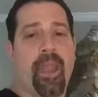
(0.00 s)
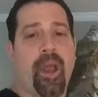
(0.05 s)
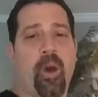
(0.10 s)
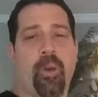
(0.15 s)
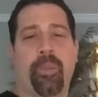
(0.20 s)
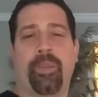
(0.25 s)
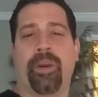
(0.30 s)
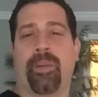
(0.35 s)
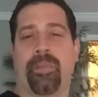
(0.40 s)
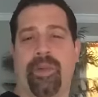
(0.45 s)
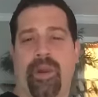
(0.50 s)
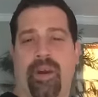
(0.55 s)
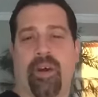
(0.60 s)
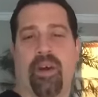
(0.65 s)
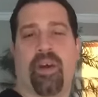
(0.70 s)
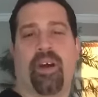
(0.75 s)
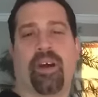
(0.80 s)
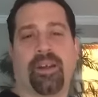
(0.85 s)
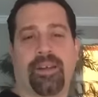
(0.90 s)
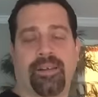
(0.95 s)
open up your
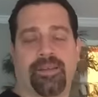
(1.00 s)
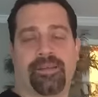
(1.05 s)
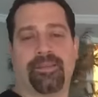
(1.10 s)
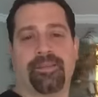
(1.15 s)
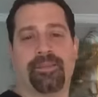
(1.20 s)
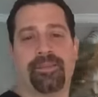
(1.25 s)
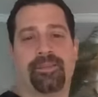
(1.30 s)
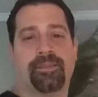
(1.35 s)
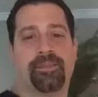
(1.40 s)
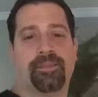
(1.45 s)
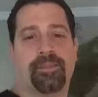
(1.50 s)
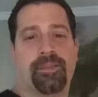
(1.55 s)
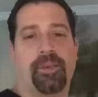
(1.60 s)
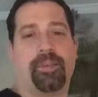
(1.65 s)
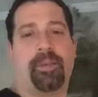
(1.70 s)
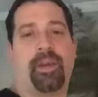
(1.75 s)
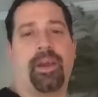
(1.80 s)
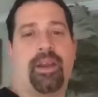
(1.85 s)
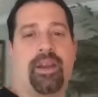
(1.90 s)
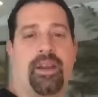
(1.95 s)
heart to
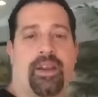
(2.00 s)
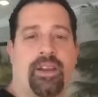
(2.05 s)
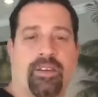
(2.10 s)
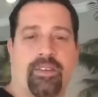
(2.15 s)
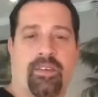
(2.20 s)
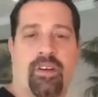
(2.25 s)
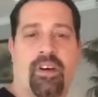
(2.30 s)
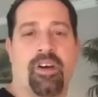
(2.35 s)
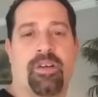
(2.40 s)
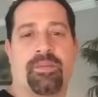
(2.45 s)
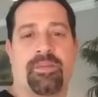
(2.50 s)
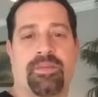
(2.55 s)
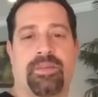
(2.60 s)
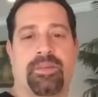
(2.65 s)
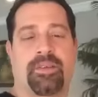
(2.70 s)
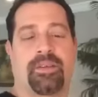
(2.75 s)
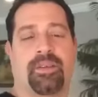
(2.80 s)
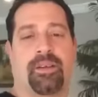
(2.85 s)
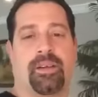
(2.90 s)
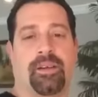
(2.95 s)
me in your
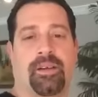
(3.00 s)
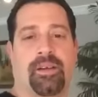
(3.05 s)
arms.